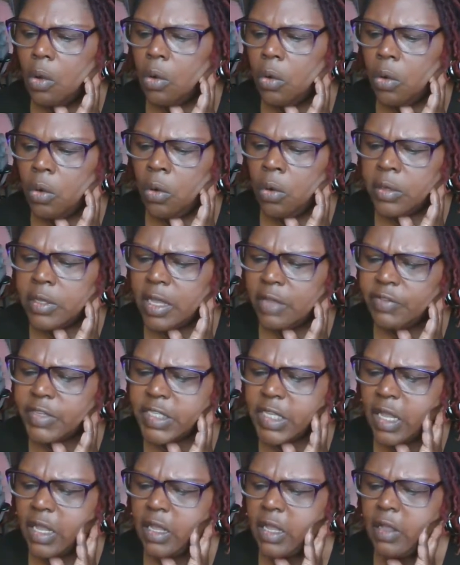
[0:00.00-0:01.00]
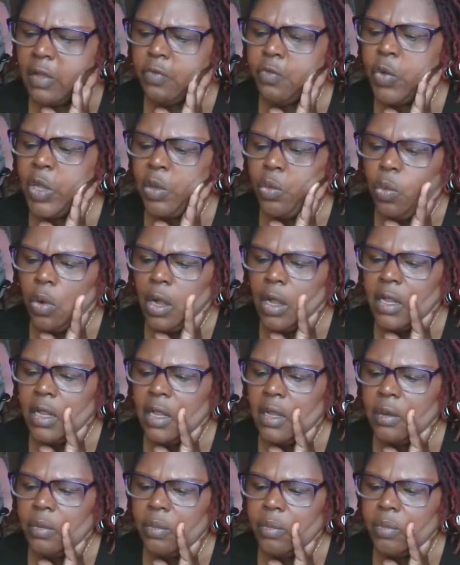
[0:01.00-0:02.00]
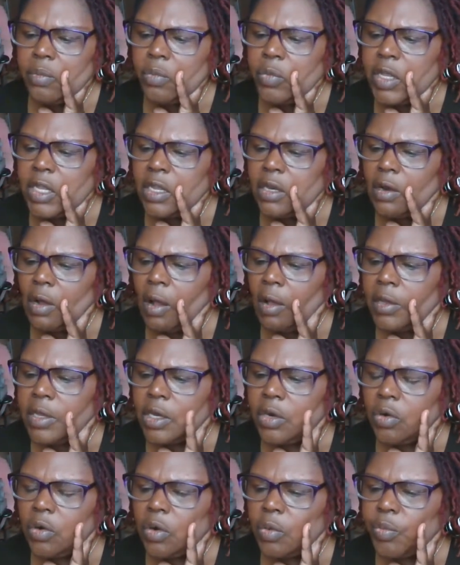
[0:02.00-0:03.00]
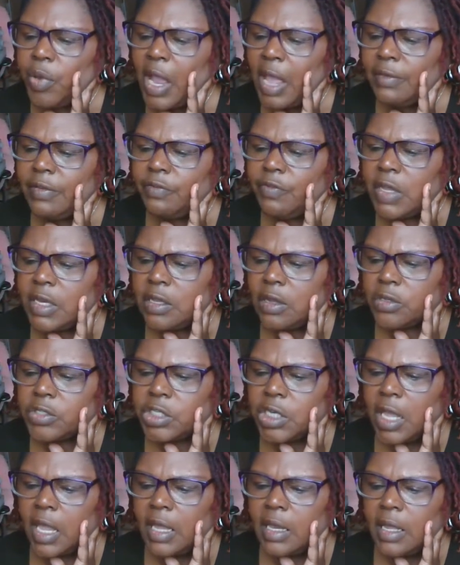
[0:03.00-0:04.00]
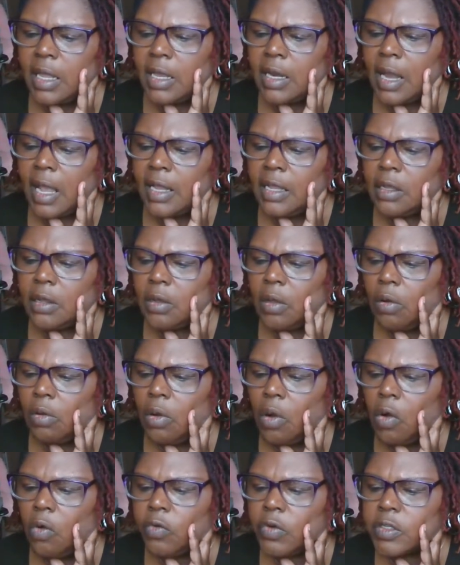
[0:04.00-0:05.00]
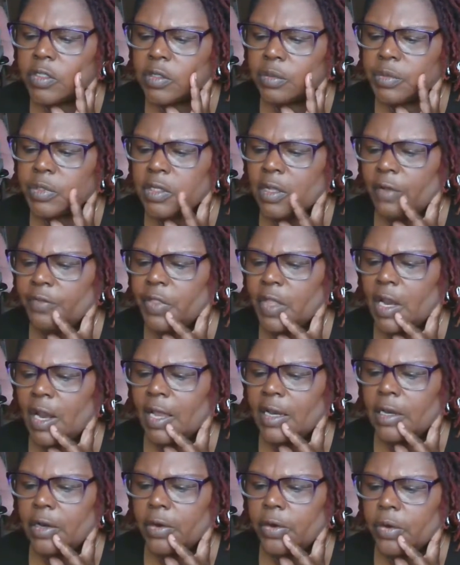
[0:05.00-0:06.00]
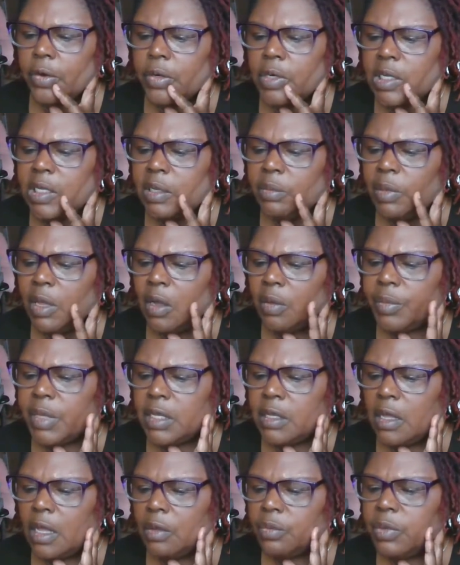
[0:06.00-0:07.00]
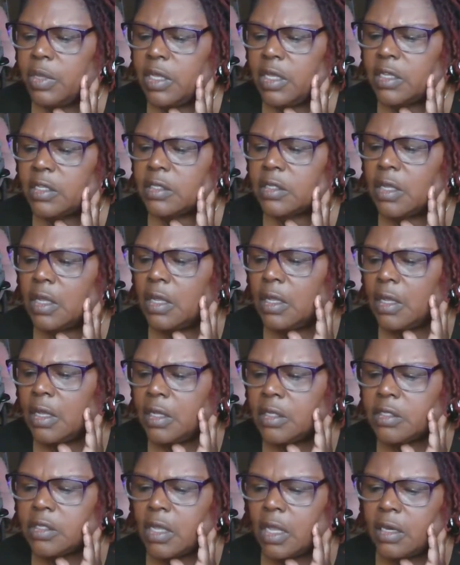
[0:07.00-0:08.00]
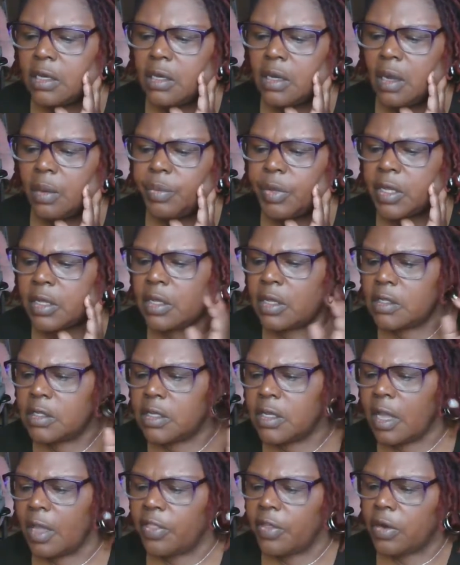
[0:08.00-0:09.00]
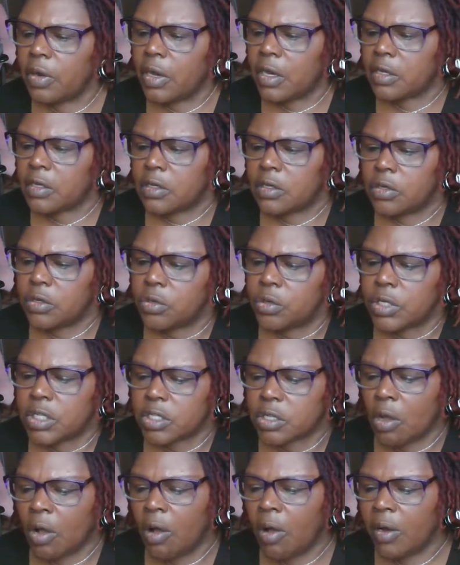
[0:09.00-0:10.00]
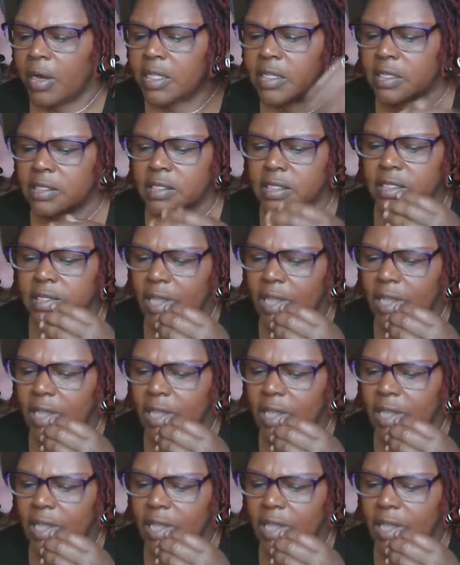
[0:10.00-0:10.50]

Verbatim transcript: Oh, Kiva said, if we want, we can all get on a private video chat and I could go over some stuff that I learned. Email me and we can set it up and get together and do this all at this.